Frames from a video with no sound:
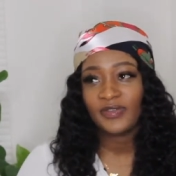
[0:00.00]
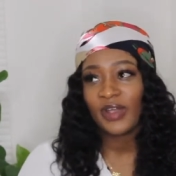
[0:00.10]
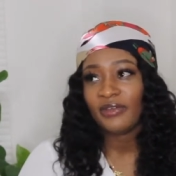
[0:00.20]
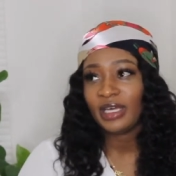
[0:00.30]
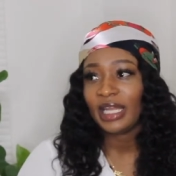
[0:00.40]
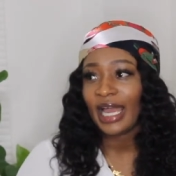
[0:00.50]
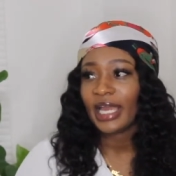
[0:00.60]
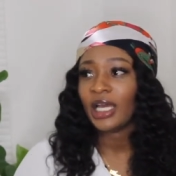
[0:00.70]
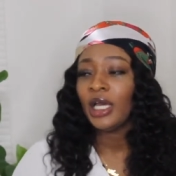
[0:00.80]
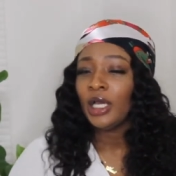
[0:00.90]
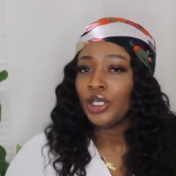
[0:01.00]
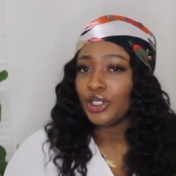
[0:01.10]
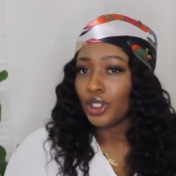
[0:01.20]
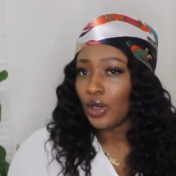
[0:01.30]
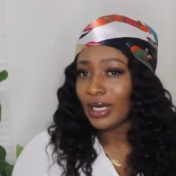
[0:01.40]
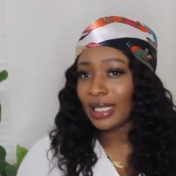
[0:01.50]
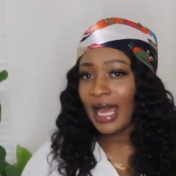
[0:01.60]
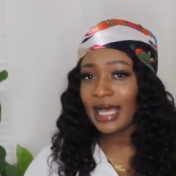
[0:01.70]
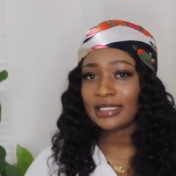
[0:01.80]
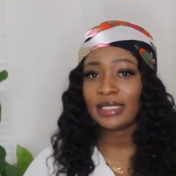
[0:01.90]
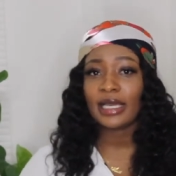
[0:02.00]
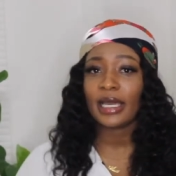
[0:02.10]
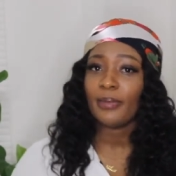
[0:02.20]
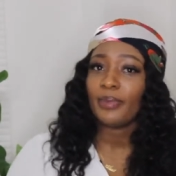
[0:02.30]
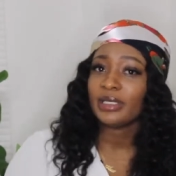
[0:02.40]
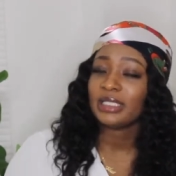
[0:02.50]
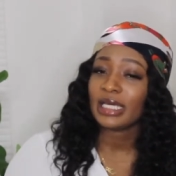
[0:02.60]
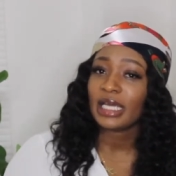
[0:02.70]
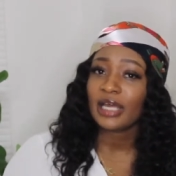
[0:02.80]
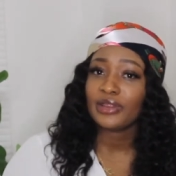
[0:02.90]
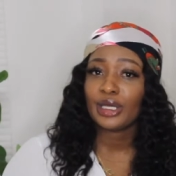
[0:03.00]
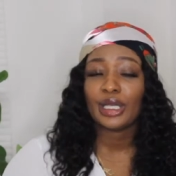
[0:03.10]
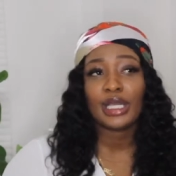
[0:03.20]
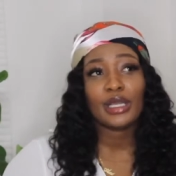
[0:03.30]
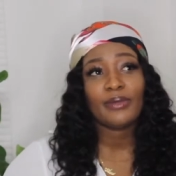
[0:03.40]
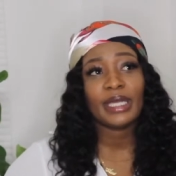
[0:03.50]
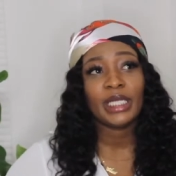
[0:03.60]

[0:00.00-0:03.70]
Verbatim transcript: It's very like you know, classic and put together.